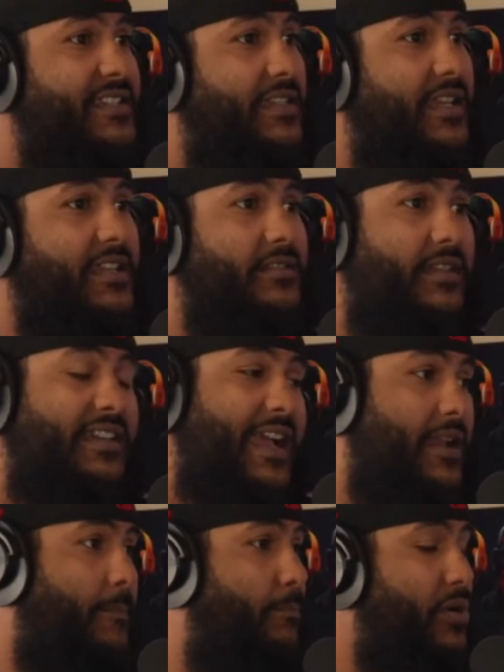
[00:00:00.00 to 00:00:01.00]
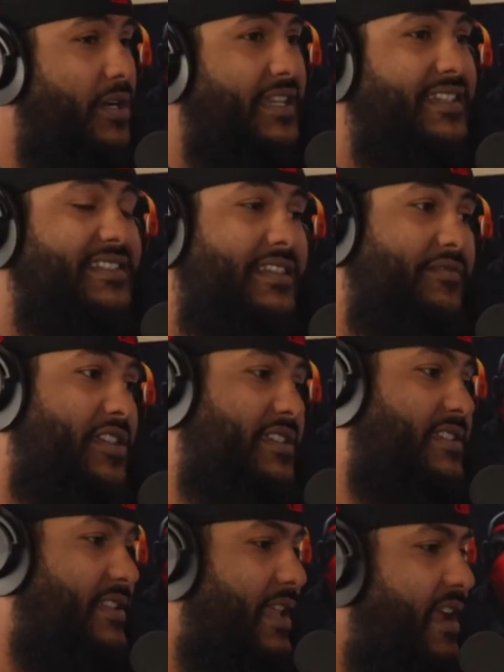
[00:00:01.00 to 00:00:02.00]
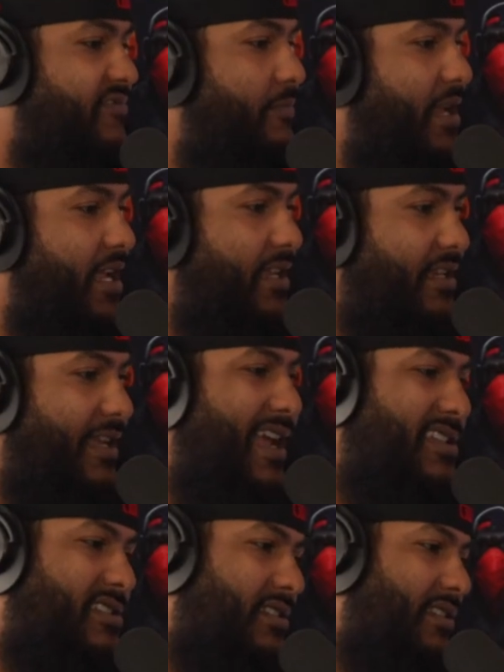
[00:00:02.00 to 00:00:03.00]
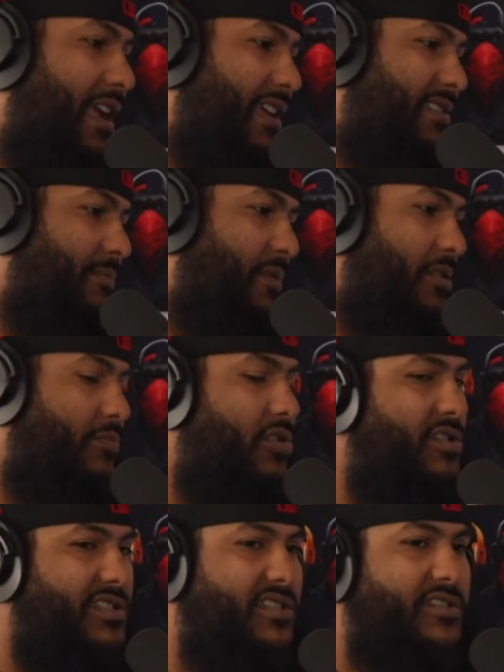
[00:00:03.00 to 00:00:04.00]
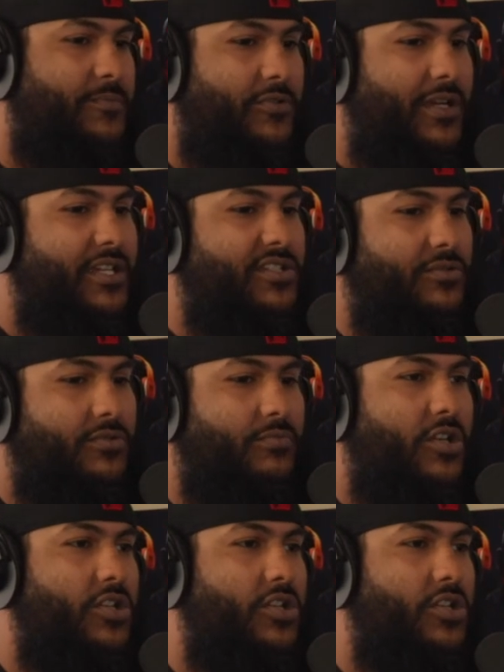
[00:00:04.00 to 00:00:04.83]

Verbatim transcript: He, he got a book. He's living his life, man. And that that to me, bro, is inspirational, bro. It